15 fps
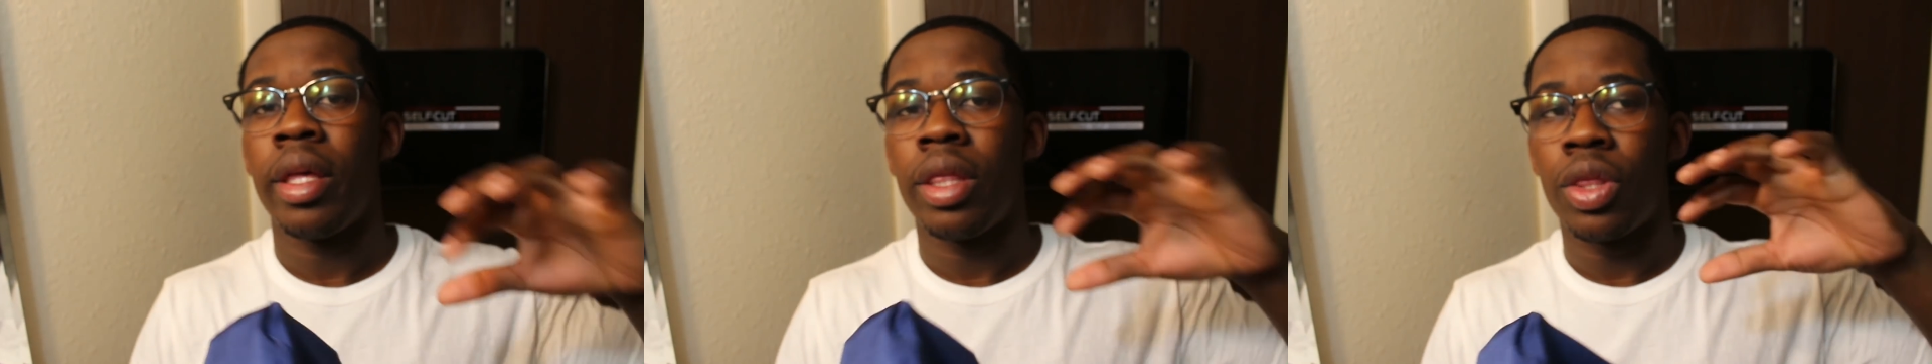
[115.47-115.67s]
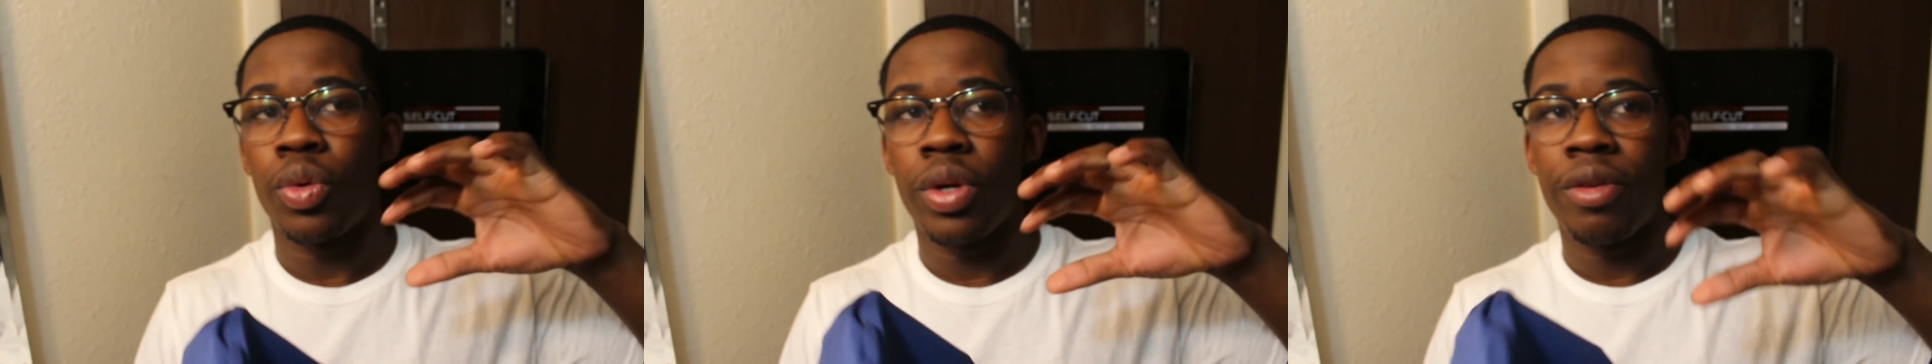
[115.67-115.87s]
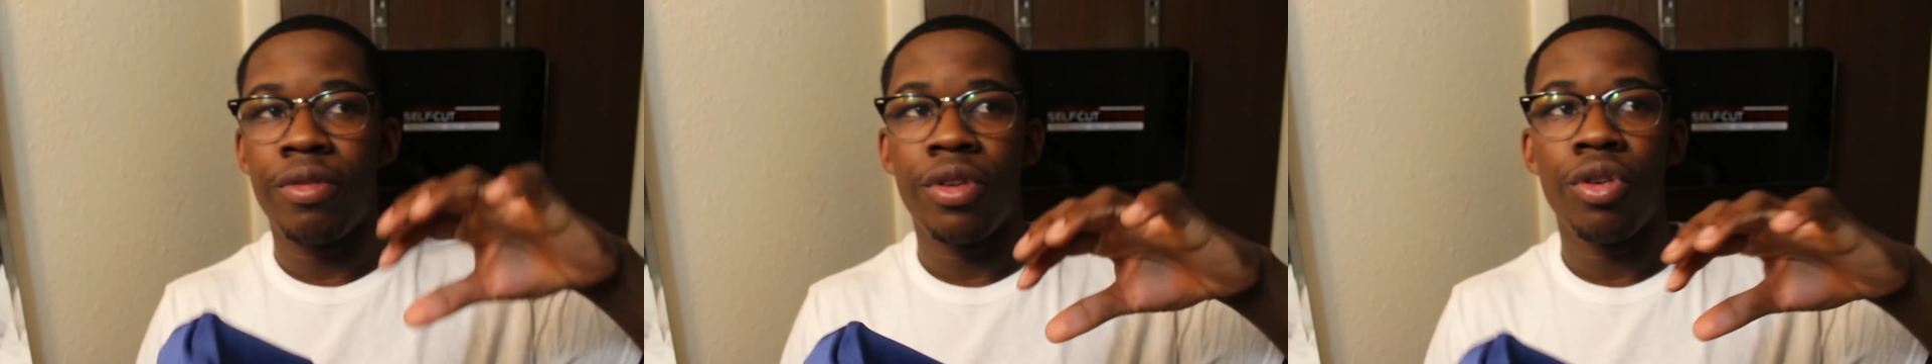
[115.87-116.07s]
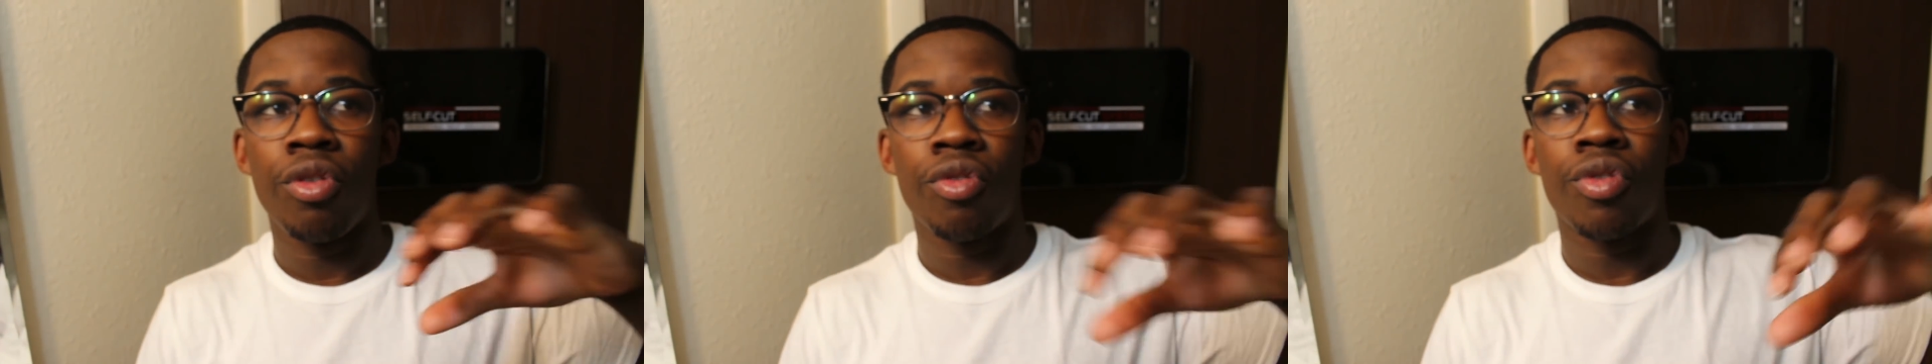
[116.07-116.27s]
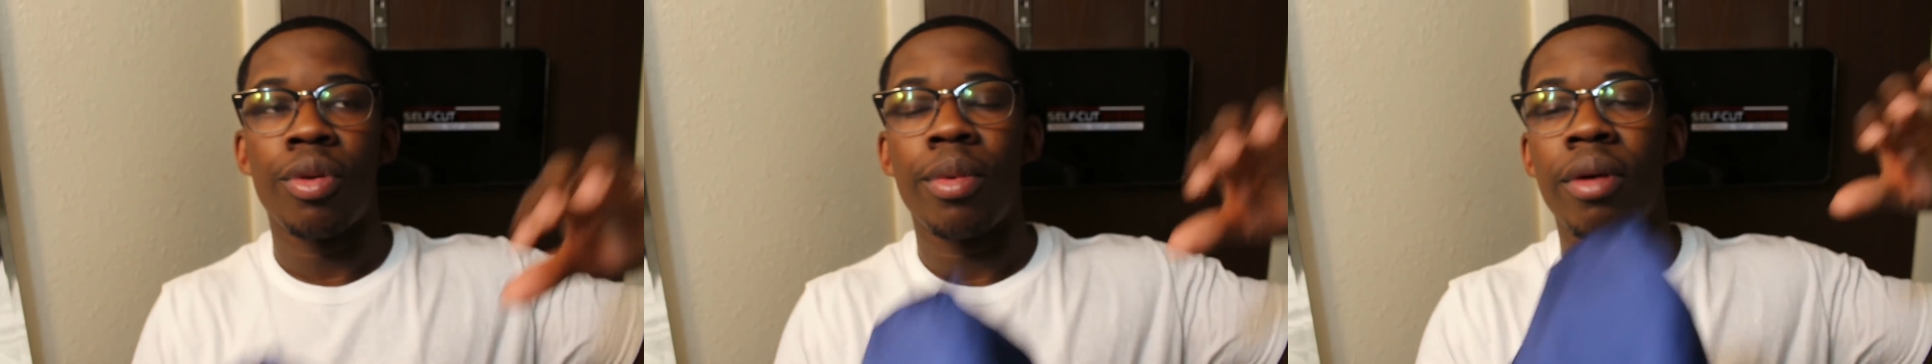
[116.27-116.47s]
the review
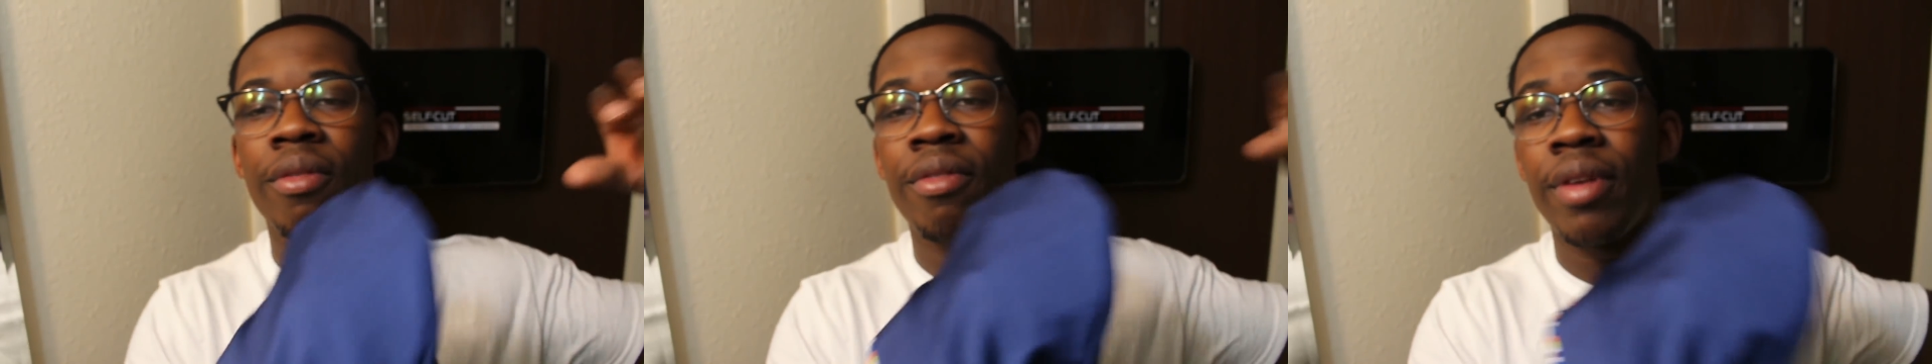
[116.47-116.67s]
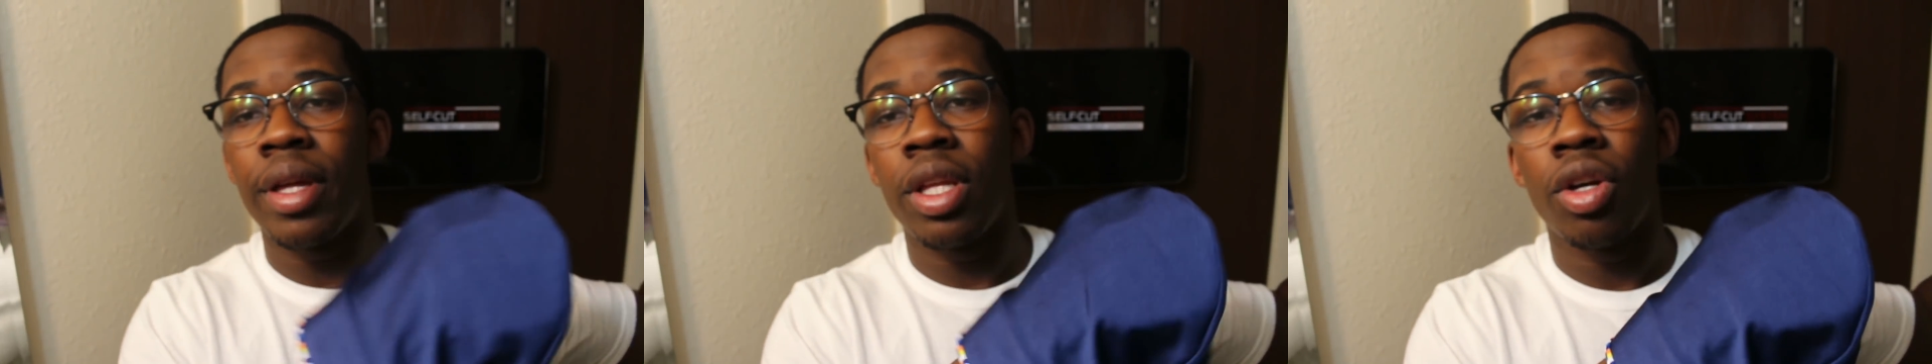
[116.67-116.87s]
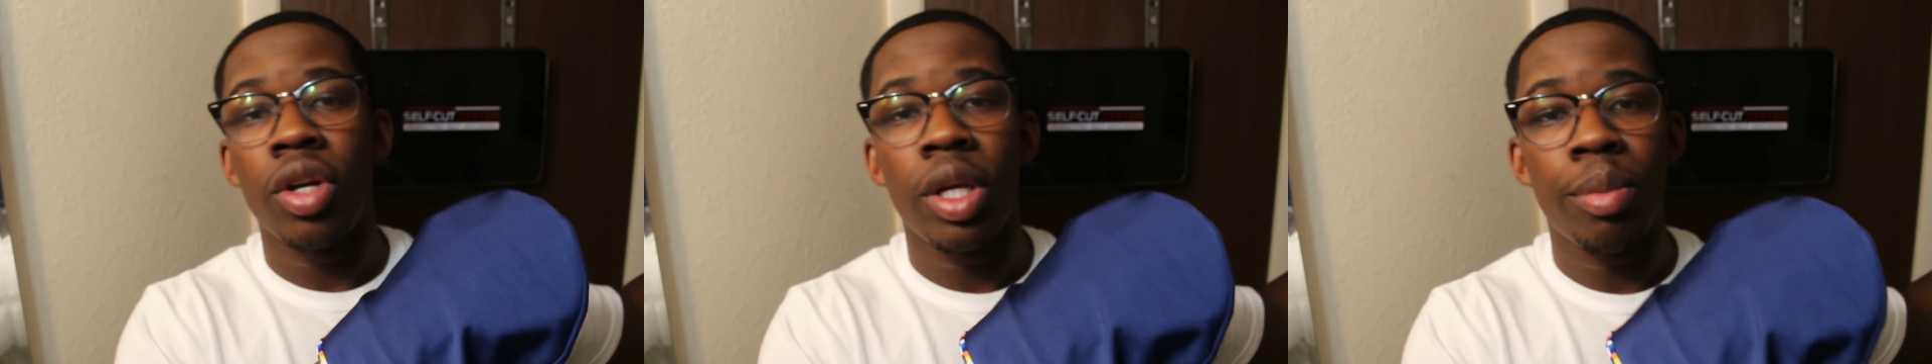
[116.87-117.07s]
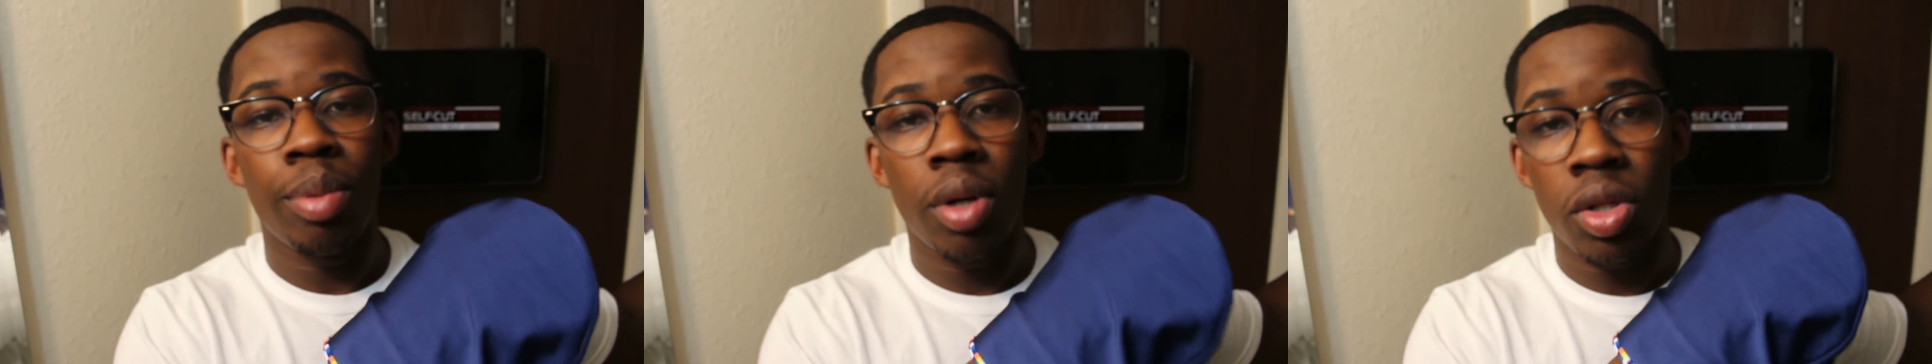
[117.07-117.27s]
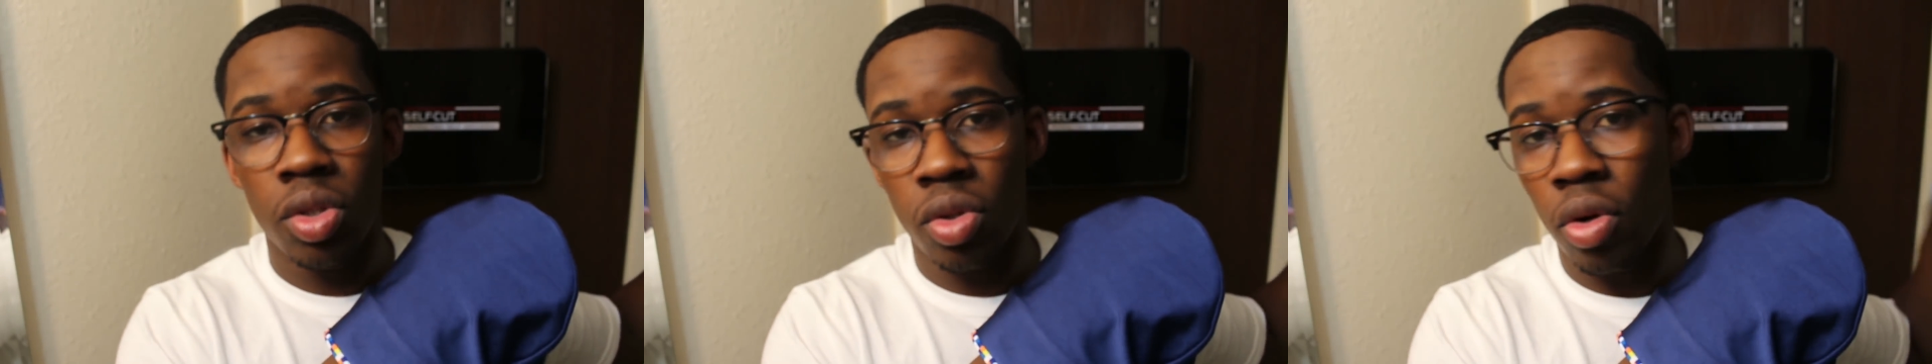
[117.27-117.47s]
from a video he
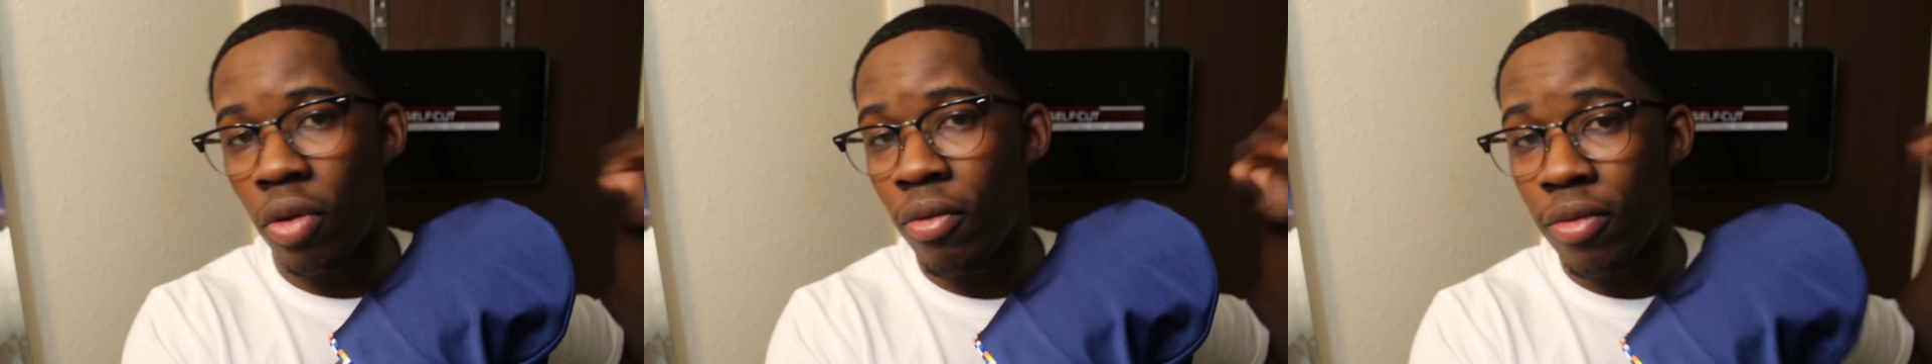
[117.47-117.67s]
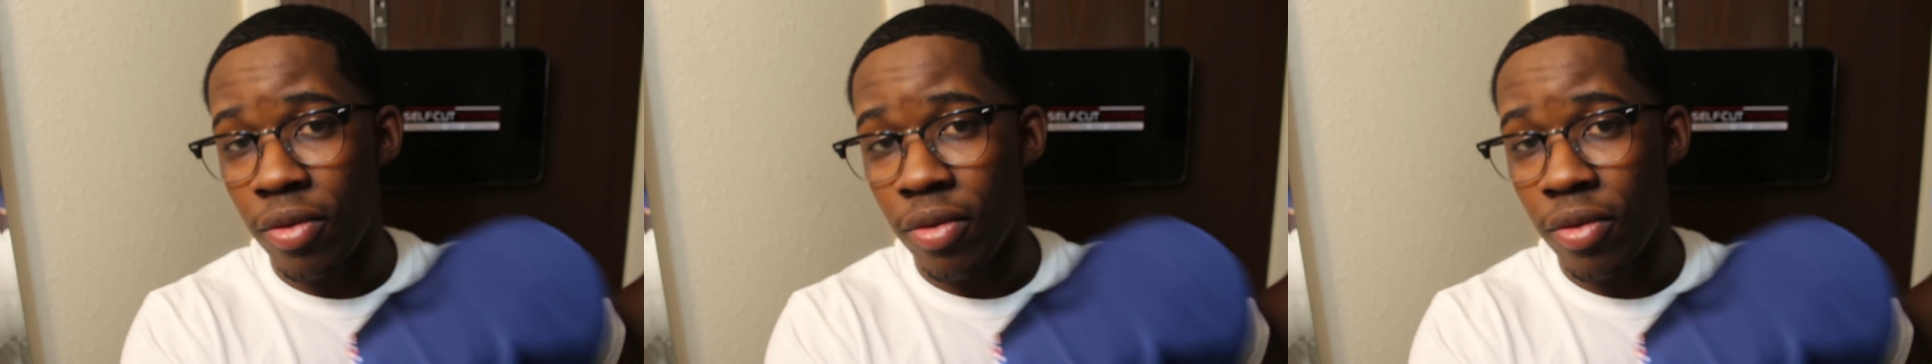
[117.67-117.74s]
posted on